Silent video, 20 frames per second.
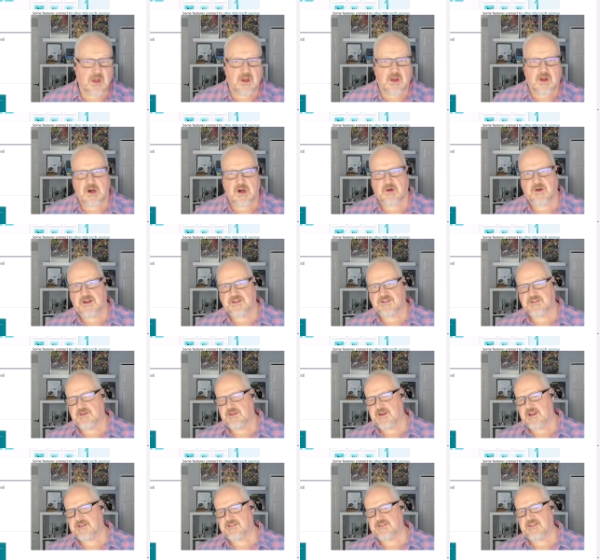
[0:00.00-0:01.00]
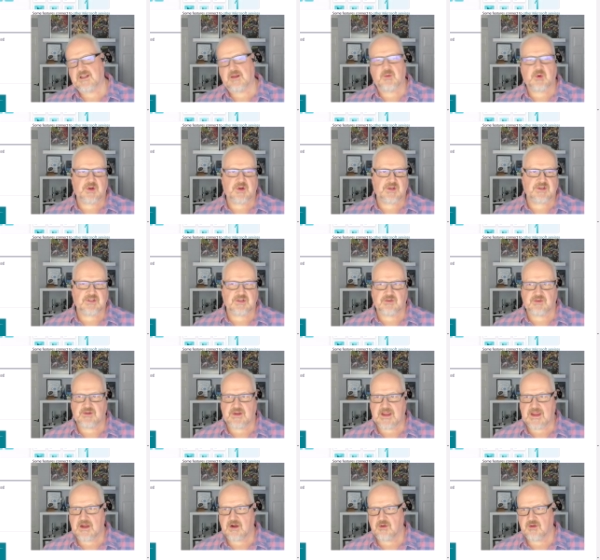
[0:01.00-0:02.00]
All right, so the next thing I'm going to do
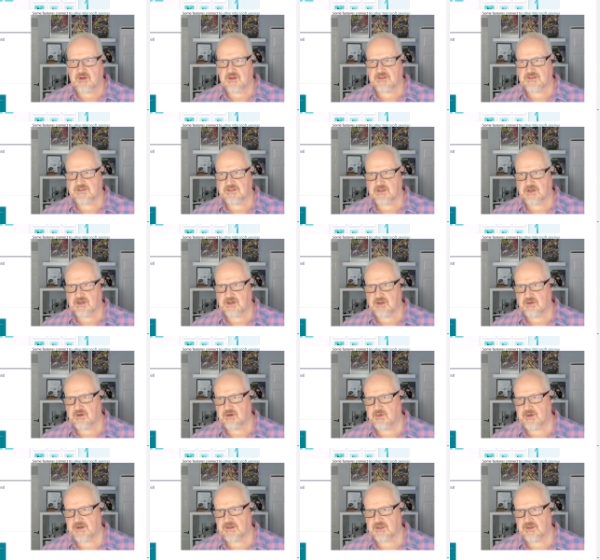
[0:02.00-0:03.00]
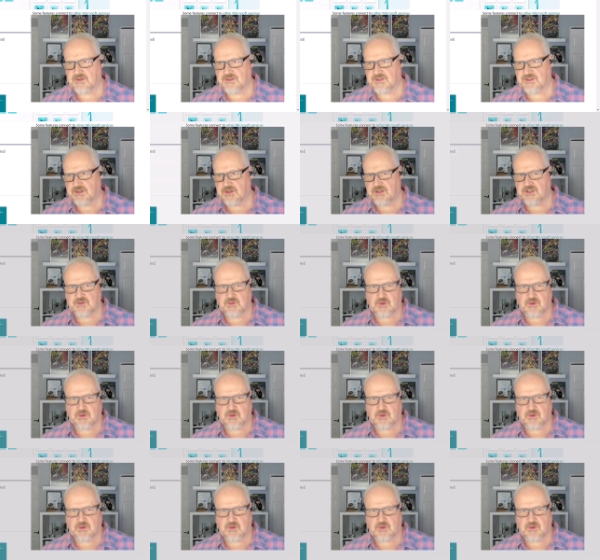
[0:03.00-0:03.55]
now is just going to do a quick little search.